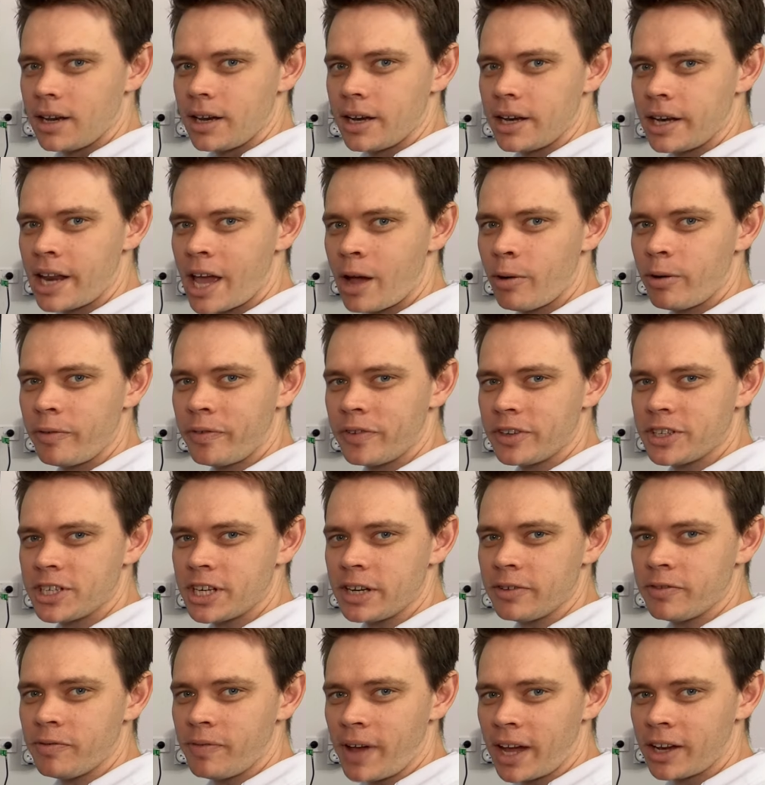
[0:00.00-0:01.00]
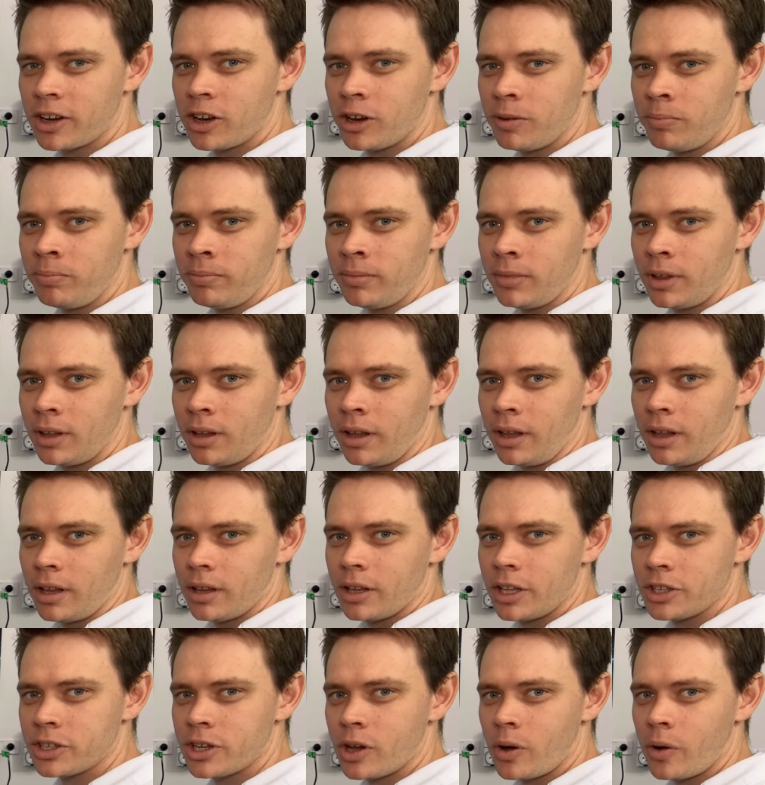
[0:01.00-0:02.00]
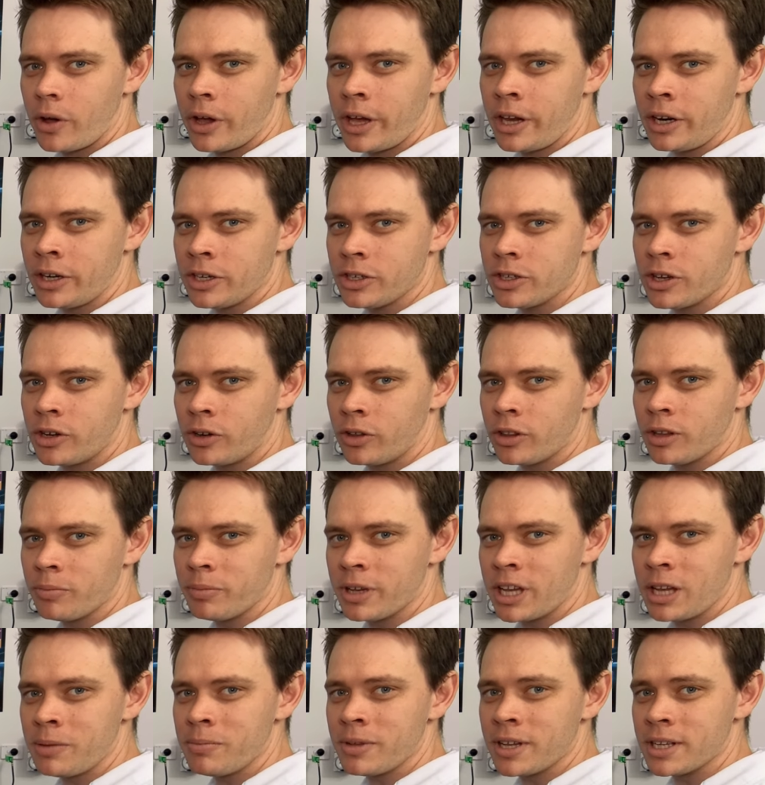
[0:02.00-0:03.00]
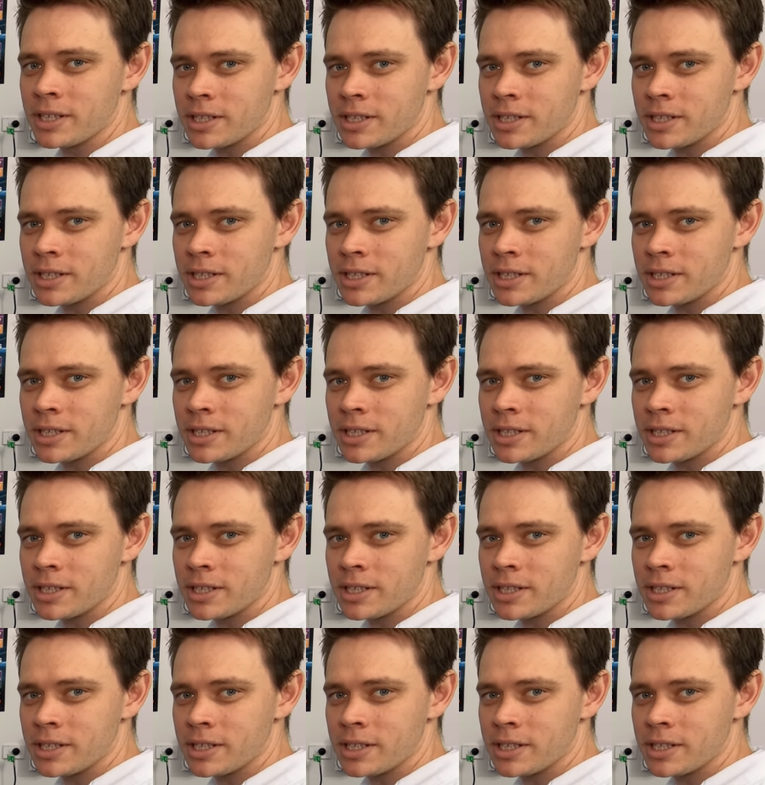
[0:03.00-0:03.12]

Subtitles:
Now we've achieved vacuum, let's go ahead and turn on the beam and